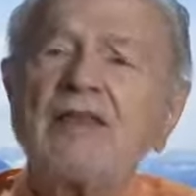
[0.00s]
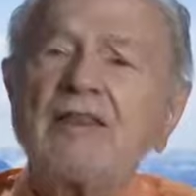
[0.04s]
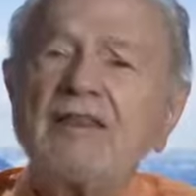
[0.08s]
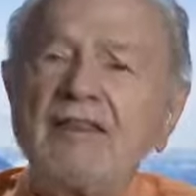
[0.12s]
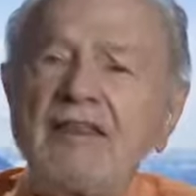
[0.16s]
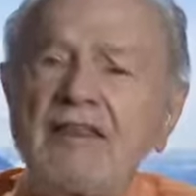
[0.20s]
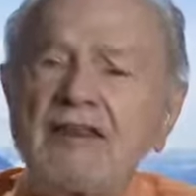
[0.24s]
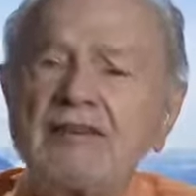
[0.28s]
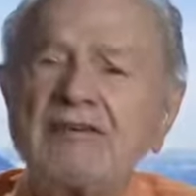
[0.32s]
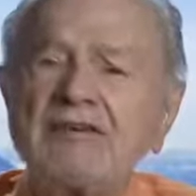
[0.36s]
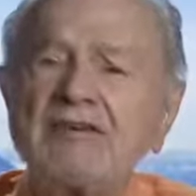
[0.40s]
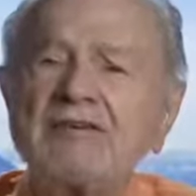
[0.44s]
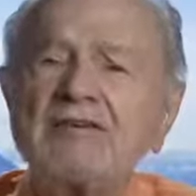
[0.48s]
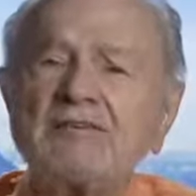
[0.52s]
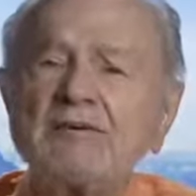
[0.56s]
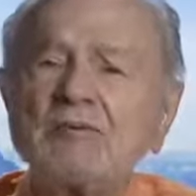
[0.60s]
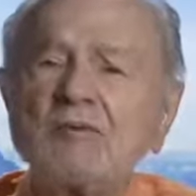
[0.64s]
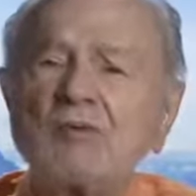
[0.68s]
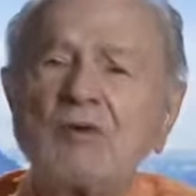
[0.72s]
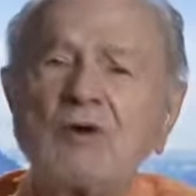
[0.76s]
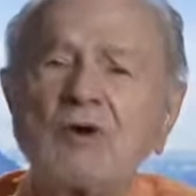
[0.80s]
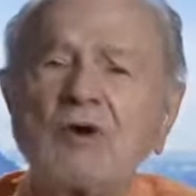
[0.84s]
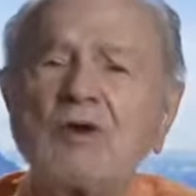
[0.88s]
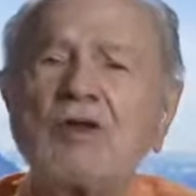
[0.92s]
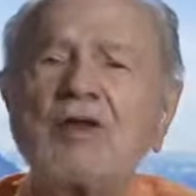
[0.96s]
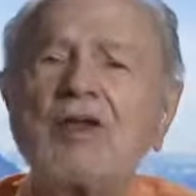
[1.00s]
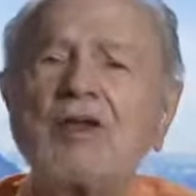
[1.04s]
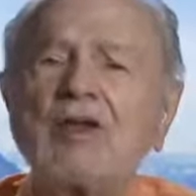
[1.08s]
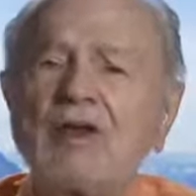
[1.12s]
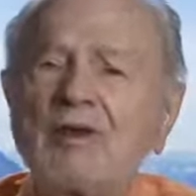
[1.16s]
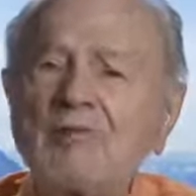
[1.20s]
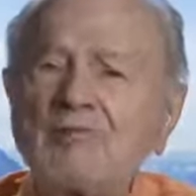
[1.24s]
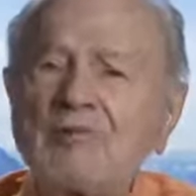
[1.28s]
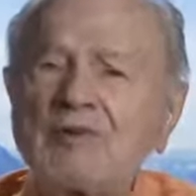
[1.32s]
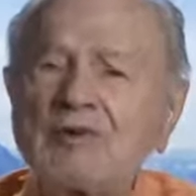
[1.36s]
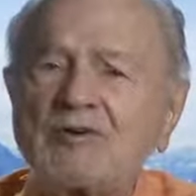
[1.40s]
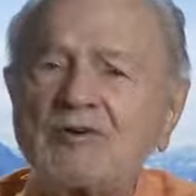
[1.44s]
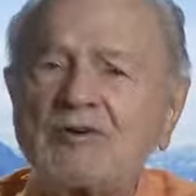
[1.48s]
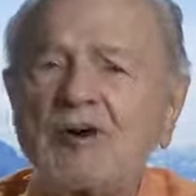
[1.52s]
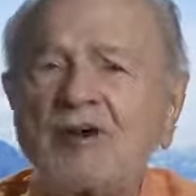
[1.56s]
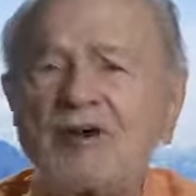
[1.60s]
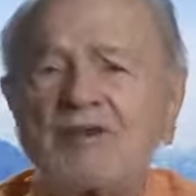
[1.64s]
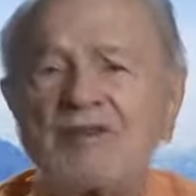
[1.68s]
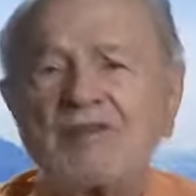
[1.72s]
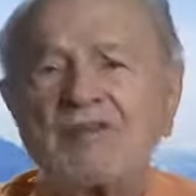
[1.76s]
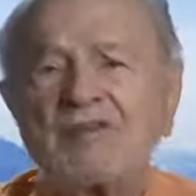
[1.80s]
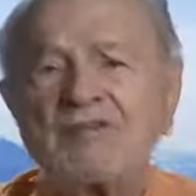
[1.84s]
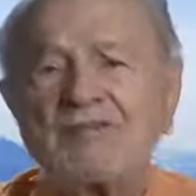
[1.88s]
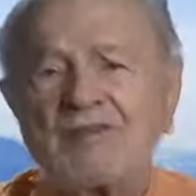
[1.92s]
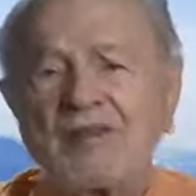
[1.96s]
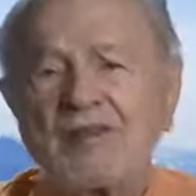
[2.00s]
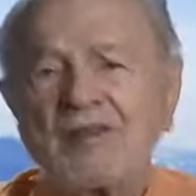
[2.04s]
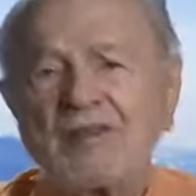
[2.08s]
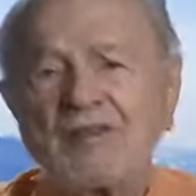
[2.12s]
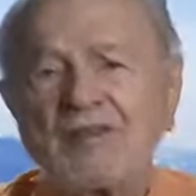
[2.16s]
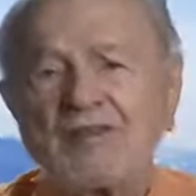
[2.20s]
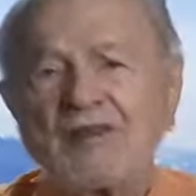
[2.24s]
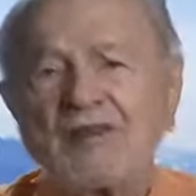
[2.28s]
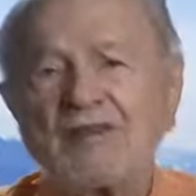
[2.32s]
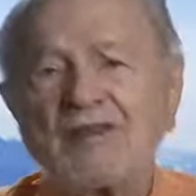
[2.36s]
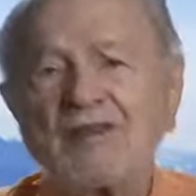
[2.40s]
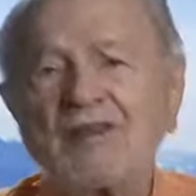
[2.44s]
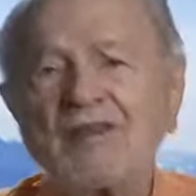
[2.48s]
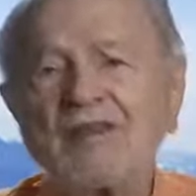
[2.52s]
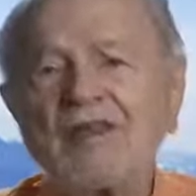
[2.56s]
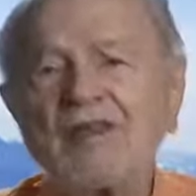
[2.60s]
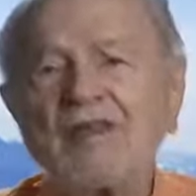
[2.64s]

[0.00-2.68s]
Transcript: this isn't working, let me try this other.